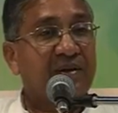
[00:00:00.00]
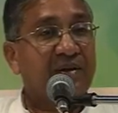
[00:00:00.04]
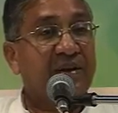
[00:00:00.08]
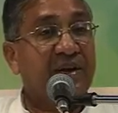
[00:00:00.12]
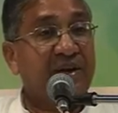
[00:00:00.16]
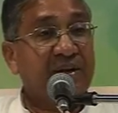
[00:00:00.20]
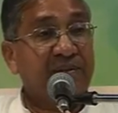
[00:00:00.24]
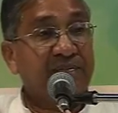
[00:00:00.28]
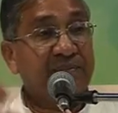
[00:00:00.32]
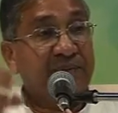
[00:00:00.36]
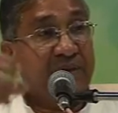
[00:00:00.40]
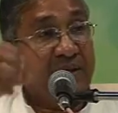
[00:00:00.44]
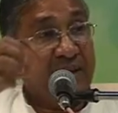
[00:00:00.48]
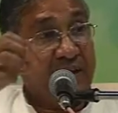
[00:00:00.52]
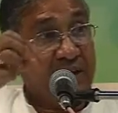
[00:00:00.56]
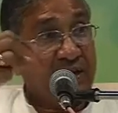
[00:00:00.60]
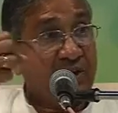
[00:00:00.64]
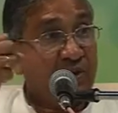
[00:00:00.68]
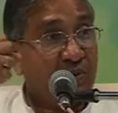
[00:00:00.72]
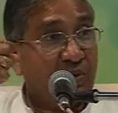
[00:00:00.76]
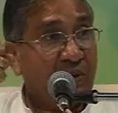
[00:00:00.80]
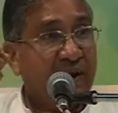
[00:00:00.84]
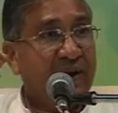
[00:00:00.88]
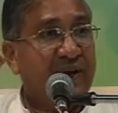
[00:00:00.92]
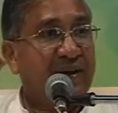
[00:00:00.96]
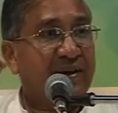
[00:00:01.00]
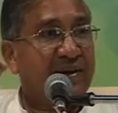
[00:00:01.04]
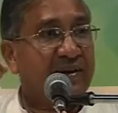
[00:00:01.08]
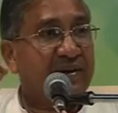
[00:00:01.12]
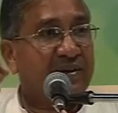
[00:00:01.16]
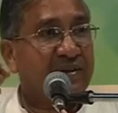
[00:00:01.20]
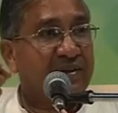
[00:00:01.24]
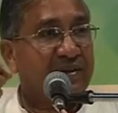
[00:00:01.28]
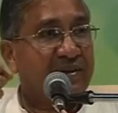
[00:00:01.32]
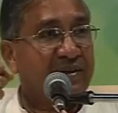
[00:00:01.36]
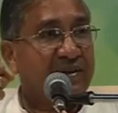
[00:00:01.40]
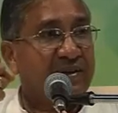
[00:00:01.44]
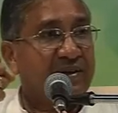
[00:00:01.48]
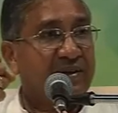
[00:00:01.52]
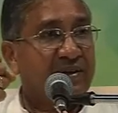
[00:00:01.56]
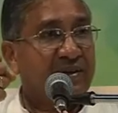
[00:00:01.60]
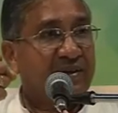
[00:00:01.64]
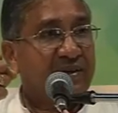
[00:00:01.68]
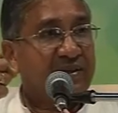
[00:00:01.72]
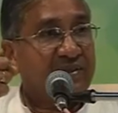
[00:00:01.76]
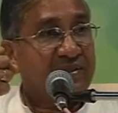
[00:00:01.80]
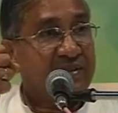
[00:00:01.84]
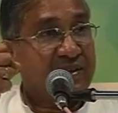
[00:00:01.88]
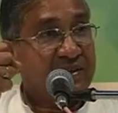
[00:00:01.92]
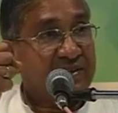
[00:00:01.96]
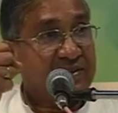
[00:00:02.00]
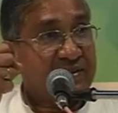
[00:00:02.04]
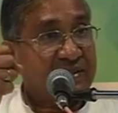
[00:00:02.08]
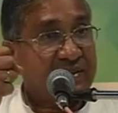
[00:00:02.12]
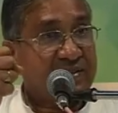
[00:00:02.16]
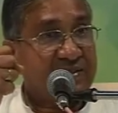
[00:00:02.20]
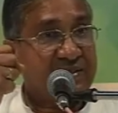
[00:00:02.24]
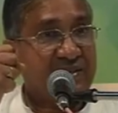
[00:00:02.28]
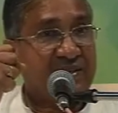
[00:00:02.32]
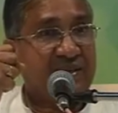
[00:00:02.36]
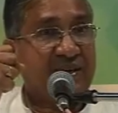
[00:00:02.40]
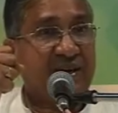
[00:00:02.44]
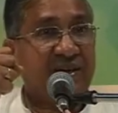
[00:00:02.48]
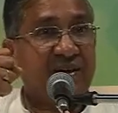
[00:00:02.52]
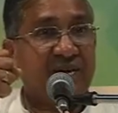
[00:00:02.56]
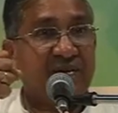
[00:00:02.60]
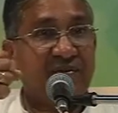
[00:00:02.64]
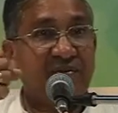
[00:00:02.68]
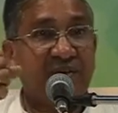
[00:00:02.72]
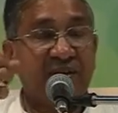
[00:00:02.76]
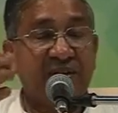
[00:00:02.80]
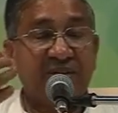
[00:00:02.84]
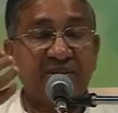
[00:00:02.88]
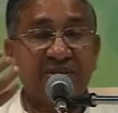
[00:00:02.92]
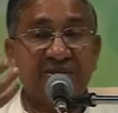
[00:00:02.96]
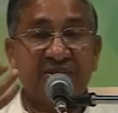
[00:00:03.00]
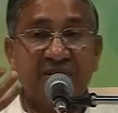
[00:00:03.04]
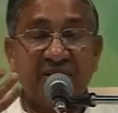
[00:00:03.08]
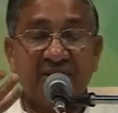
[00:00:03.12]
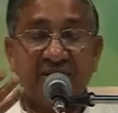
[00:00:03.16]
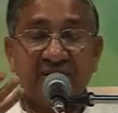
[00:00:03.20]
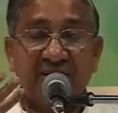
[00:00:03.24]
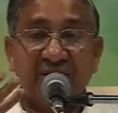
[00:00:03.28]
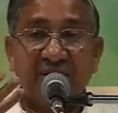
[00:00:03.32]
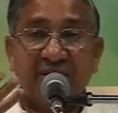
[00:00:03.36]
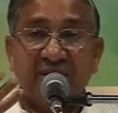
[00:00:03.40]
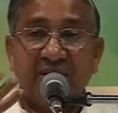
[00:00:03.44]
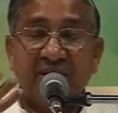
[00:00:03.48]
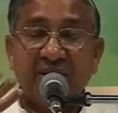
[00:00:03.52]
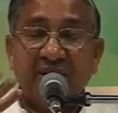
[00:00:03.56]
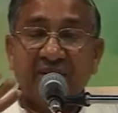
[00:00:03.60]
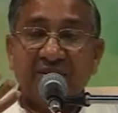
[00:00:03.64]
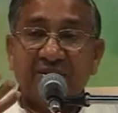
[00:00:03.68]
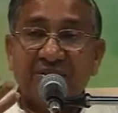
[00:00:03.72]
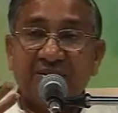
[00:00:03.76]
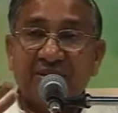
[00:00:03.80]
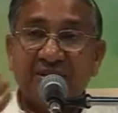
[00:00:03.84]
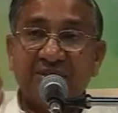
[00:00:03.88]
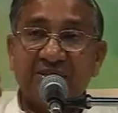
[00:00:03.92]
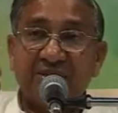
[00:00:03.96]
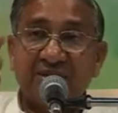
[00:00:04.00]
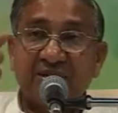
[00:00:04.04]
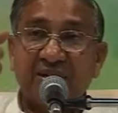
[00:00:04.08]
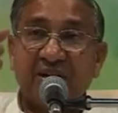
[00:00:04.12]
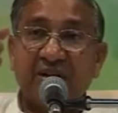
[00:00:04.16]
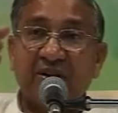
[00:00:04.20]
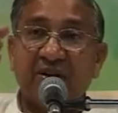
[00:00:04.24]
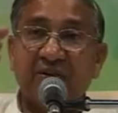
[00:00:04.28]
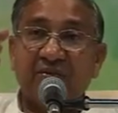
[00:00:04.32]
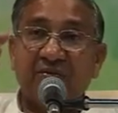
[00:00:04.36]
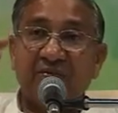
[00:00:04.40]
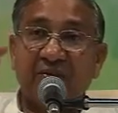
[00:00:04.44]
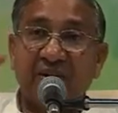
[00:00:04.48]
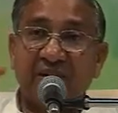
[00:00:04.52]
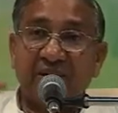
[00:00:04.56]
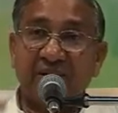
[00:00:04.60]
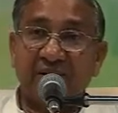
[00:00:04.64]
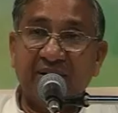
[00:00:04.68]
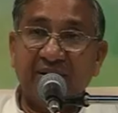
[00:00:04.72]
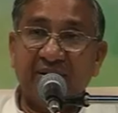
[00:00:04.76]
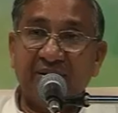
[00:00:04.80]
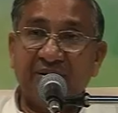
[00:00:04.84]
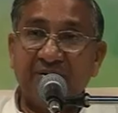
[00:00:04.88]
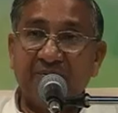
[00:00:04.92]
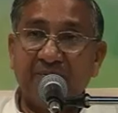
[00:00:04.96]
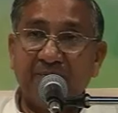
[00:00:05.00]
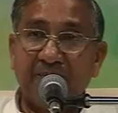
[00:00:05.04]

Let me acquire the sanskar. What is the sanskar of water?